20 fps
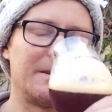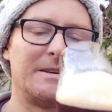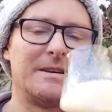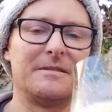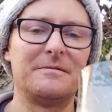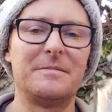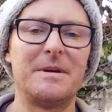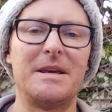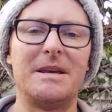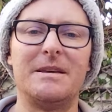
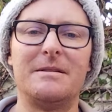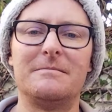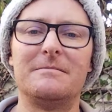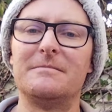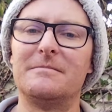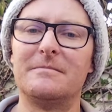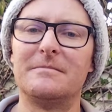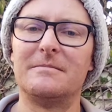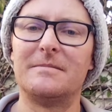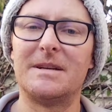give me.
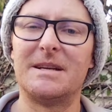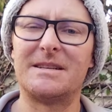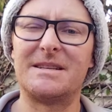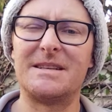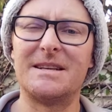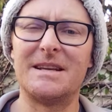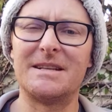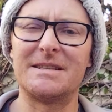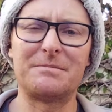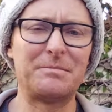
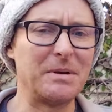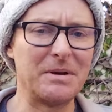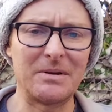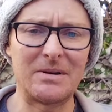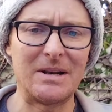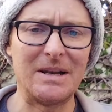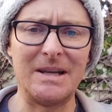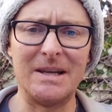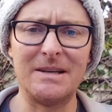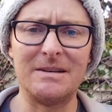It's
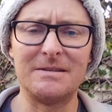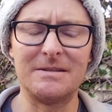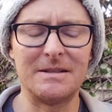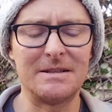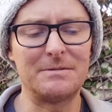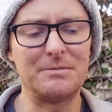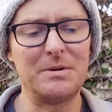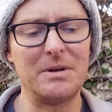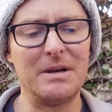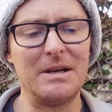
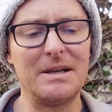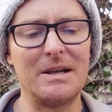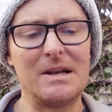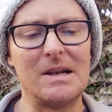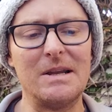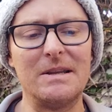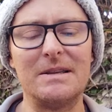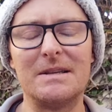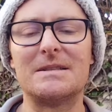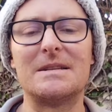purely
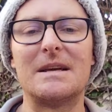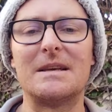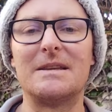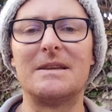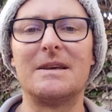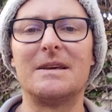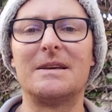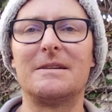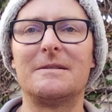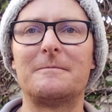clean. There's
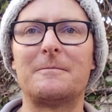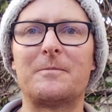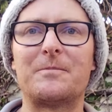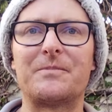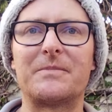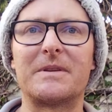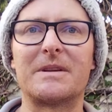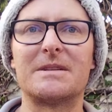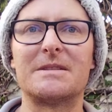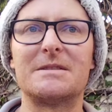nothing
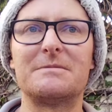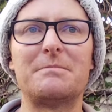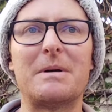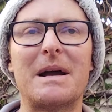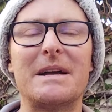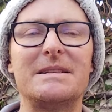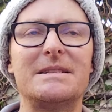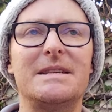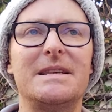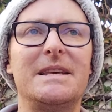
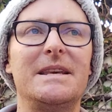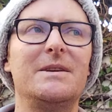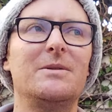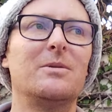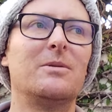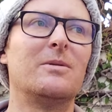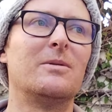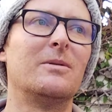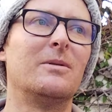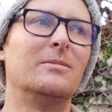spicy
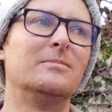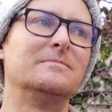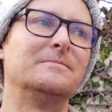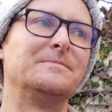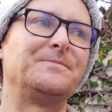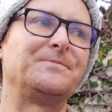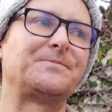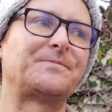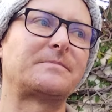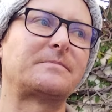or
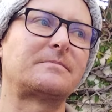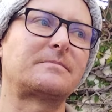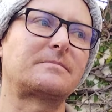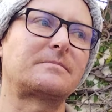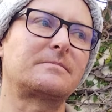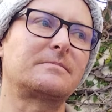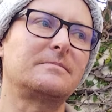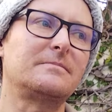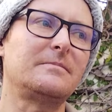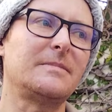
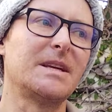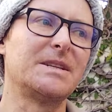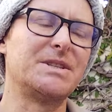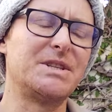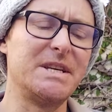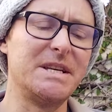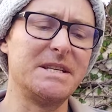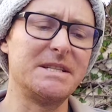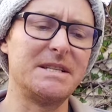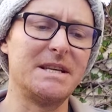
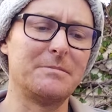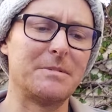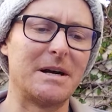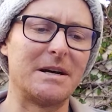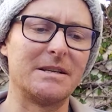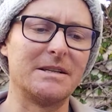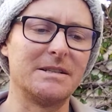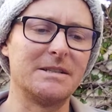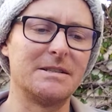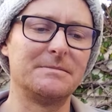cheesy
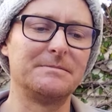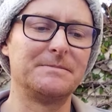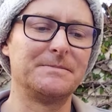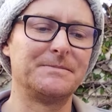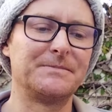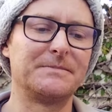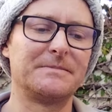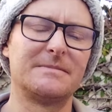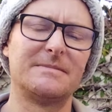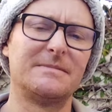about it.
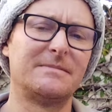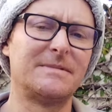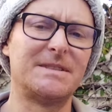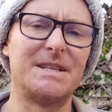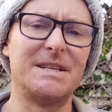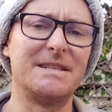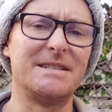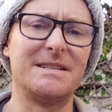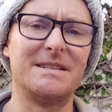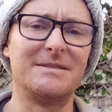
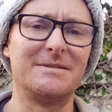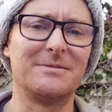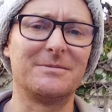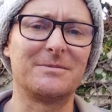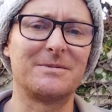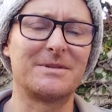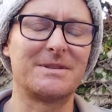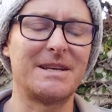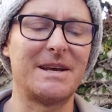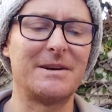Cheesy,
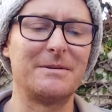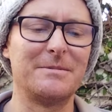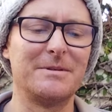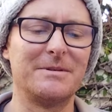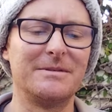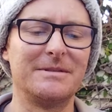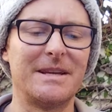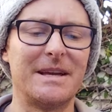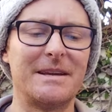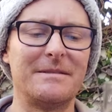
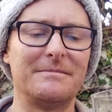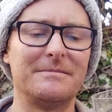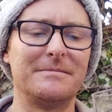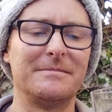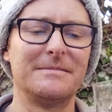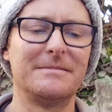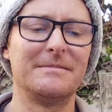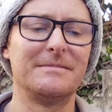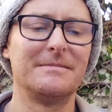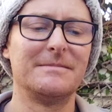terrible name
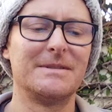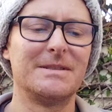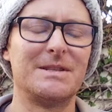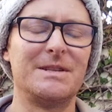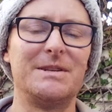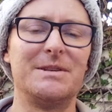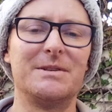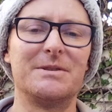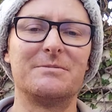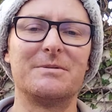
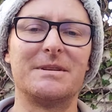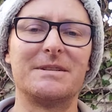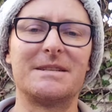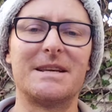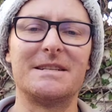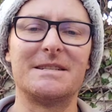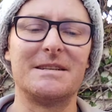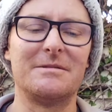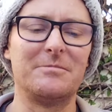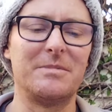to use when
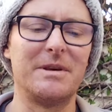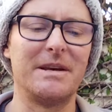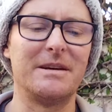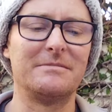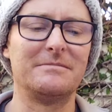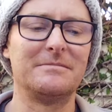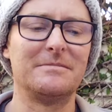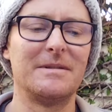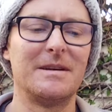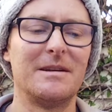tasting beer.
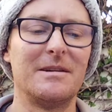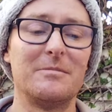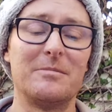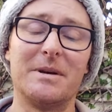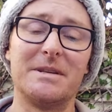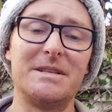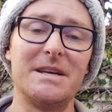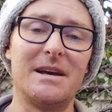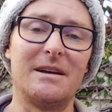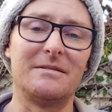
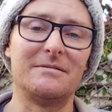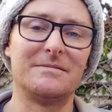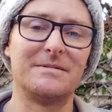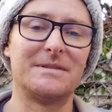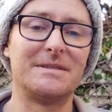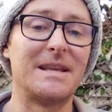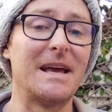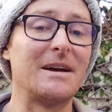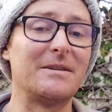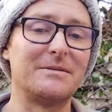But yeah,
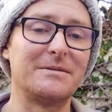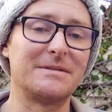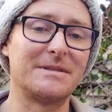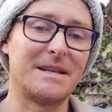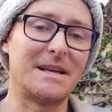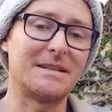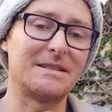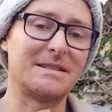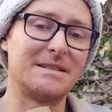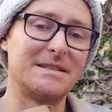
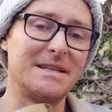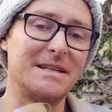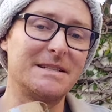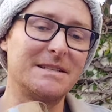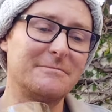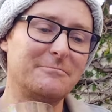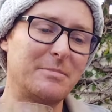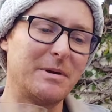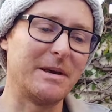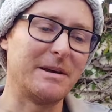that's
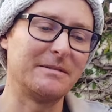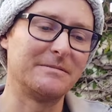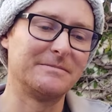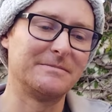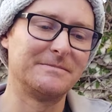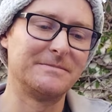decent beer.